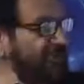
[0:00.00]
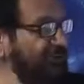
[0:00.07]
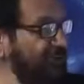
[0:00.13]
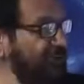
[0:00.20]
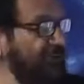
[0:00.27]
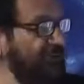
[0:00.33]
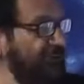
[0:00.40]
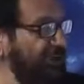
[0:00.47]
is
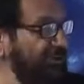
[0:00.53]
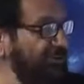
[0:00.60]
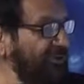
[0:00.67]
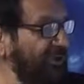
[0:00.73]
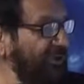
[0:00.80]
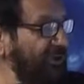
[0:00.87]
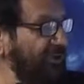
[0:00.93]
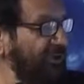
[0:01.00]
going to change.
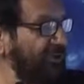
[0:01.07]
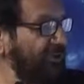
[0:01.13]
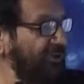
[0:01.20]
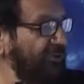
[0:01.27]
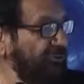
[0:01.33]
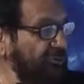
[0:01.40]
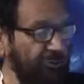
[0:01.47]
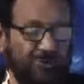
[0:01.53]

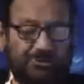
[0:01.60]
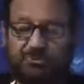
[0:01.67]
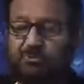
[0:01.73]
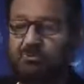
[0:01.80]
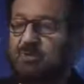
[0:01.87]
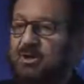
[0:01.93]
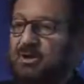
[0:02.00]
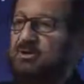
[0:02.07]
So we
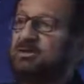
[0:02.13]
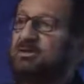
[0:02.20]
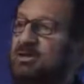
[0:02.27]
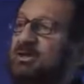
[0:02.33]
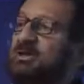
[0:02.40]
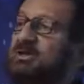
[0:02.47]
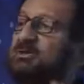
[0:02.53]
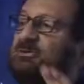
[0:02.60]
shoot in
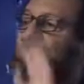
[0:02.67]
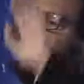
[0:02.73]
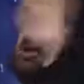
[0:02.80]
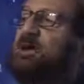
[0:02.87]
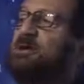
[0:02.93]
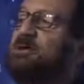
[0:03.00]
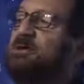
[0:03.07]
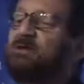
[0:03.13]

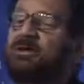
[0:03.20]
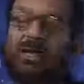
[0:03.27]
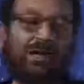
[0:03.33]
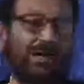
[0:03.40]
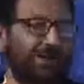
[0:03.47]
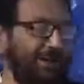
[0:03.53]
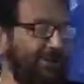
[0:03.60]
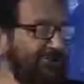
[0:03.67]

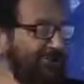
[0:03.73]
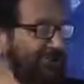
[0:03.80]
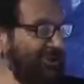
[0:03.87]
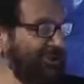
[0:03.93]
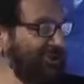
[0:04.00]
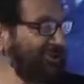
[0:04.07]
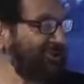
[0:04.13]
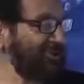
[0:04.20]
300K, let's say
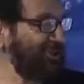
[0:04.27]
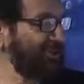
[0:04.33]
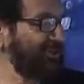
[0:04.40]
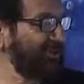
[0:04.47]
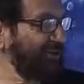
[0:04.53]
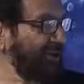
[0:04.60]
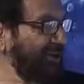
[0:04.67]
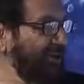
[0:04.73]
there's a
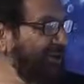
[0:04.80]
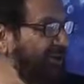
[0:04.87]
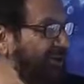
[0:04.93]
300K.